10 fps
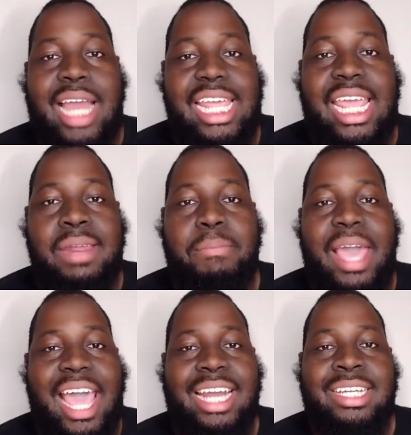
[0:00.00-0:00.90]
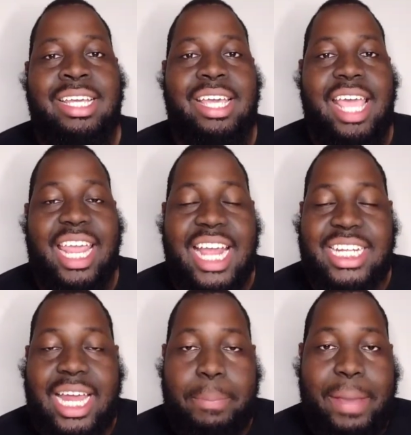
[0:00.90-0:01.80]
like impact and
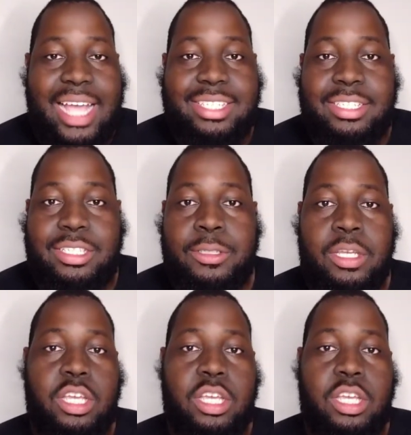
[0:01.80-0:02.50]
catch a lot of passes.